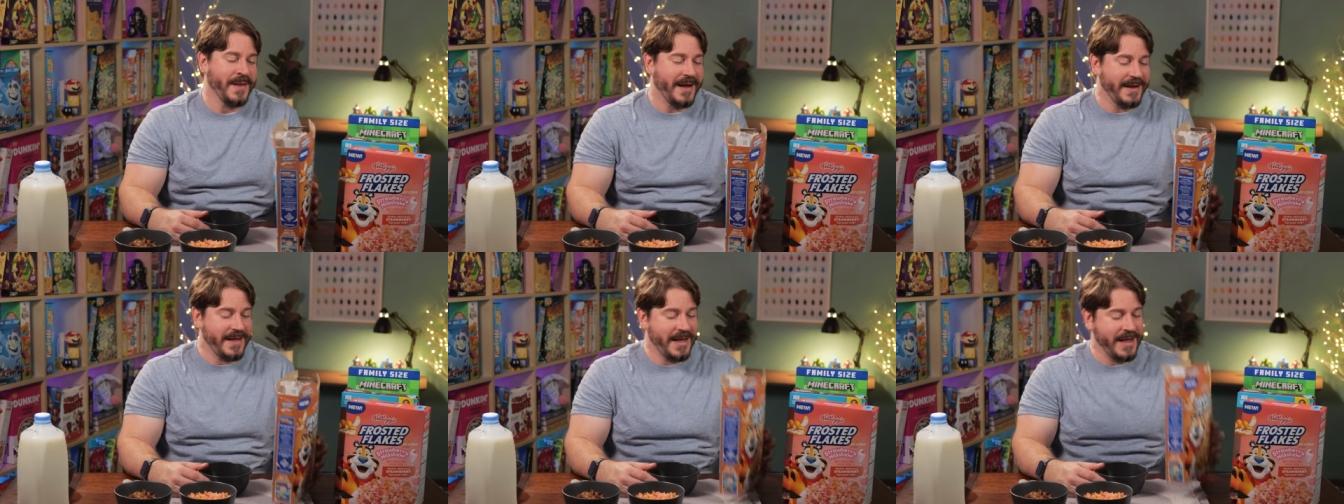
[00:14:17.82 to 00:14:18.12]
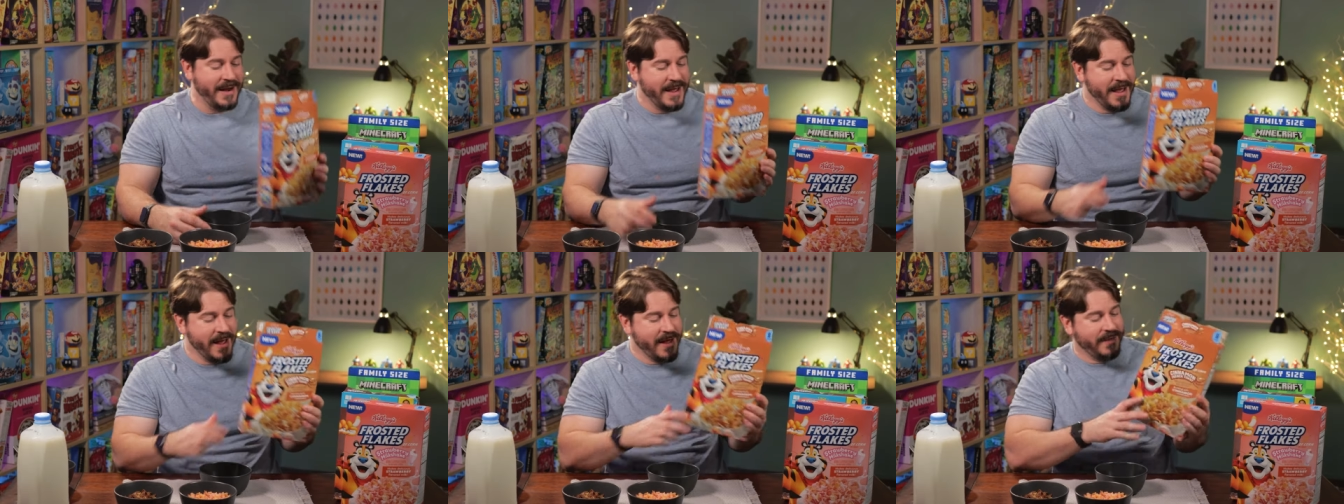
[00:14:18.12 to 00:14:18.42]

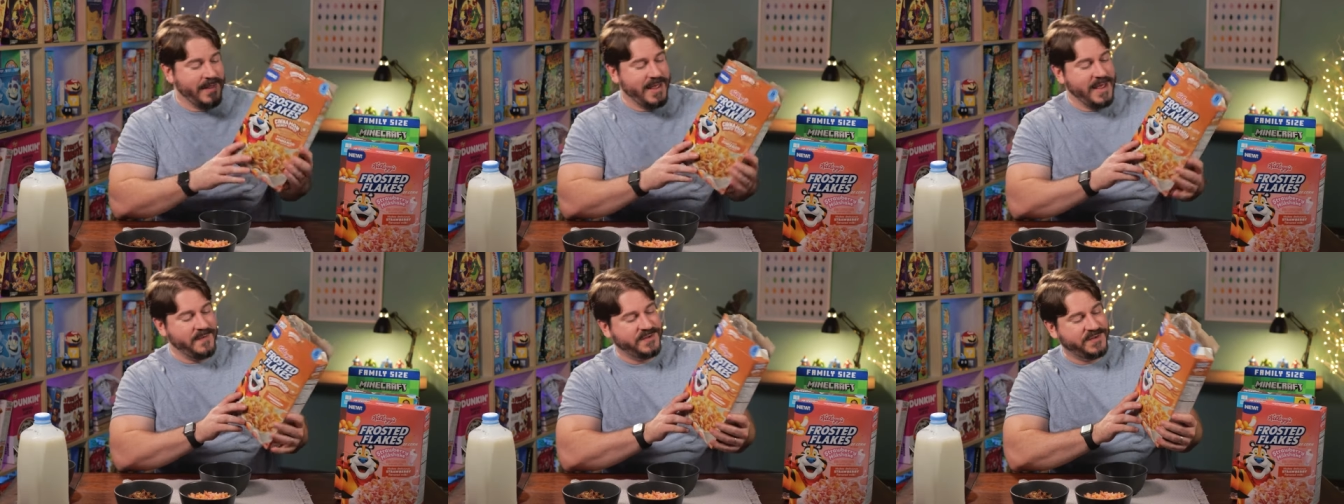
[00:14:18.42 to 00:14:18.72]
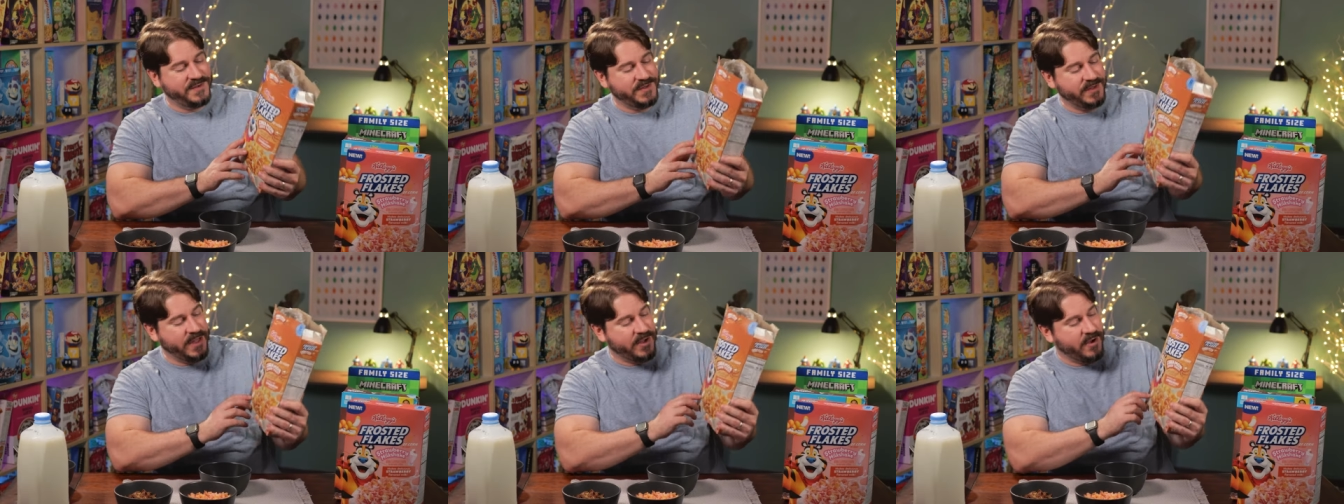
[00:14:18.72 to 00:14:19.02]
Again, they have
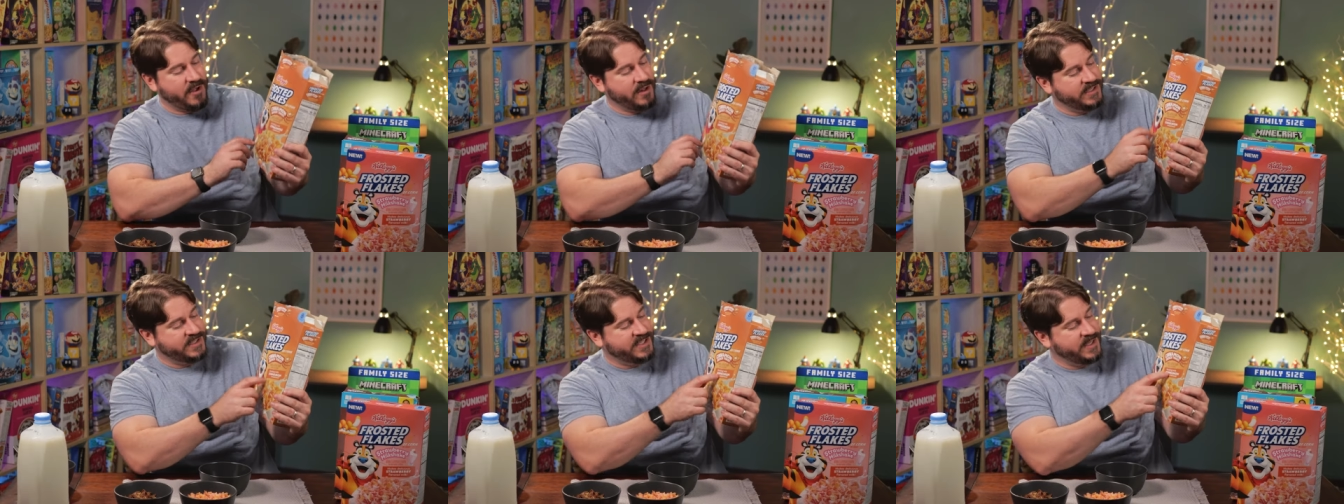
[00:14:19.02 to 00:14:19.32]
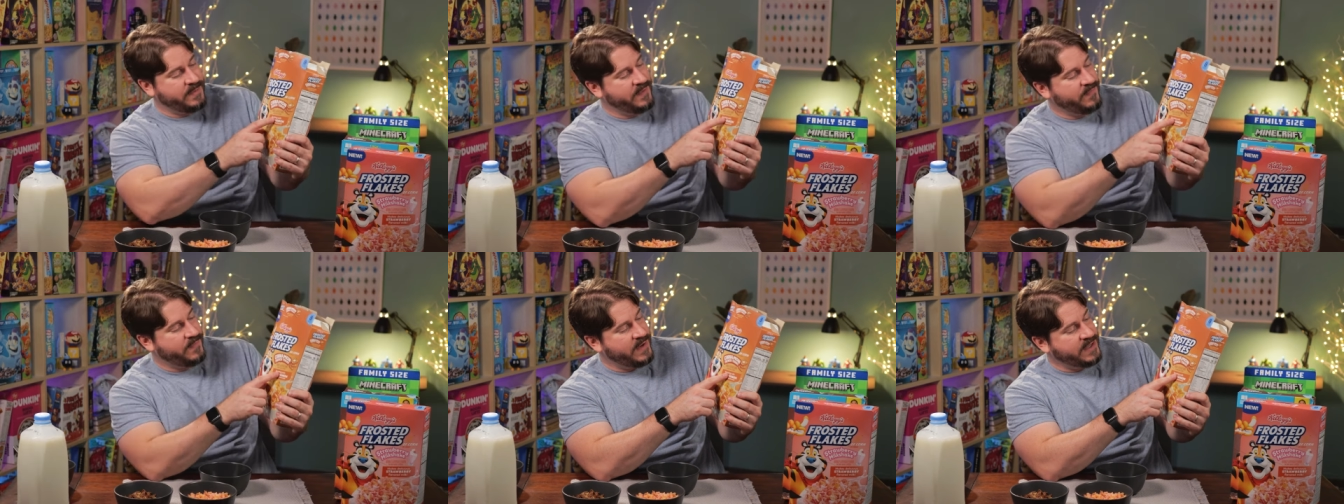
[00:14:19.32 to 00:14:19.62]
they call it
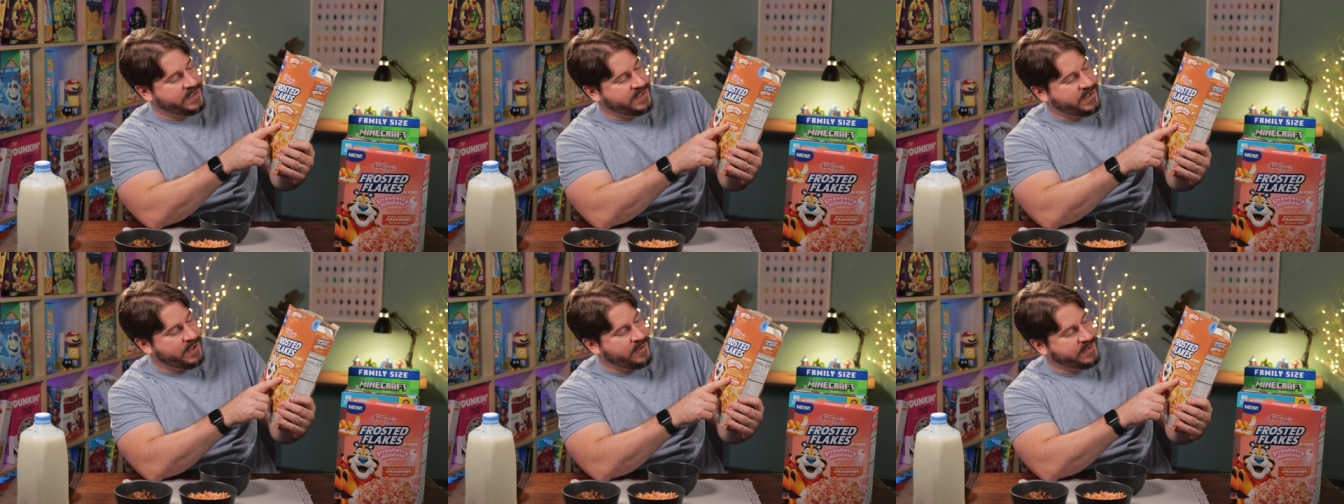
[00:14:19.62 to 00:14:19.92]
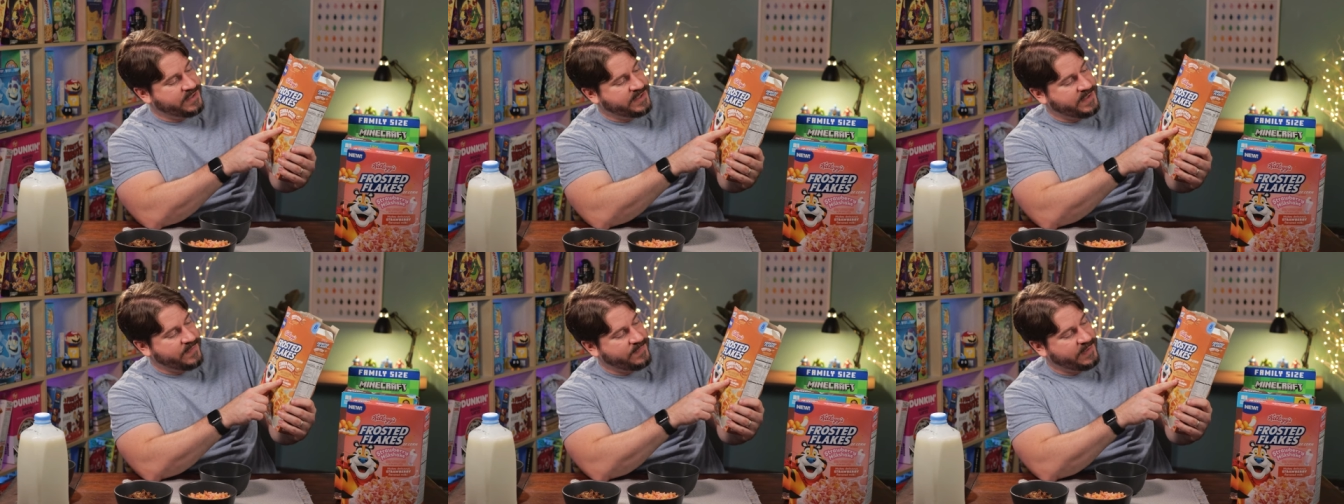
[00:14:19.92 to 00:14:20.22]
cinnamon French
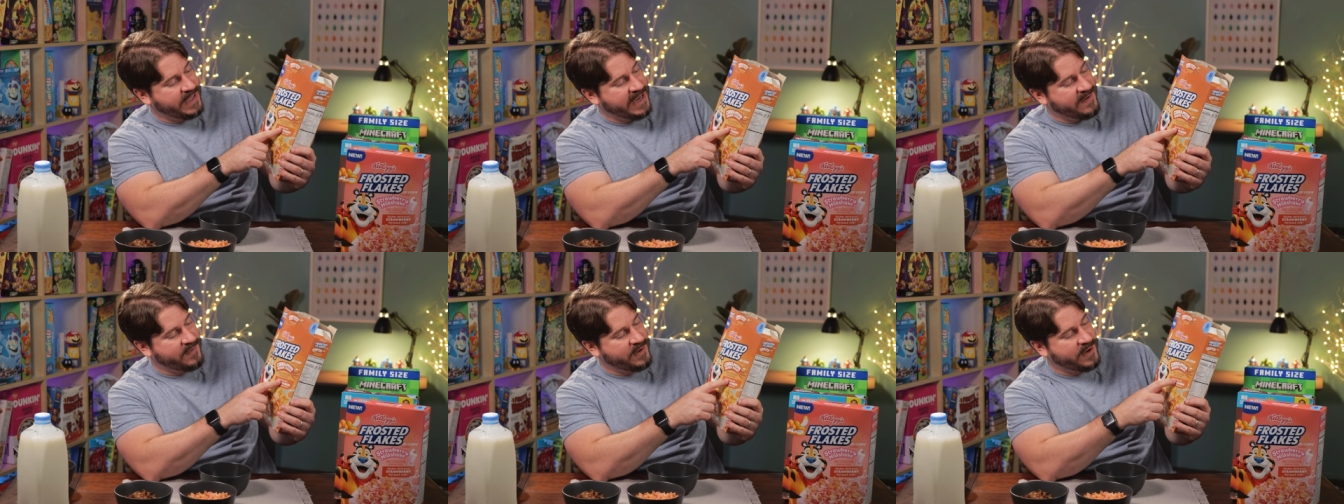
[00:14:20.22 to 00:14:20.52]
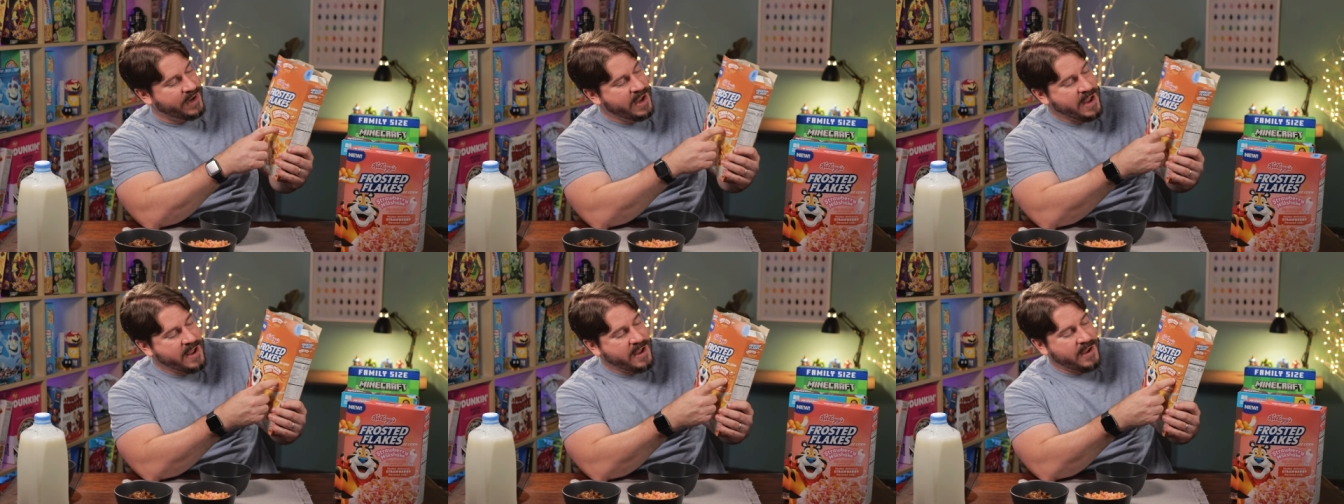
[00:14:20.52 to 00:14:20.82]
toast flavored.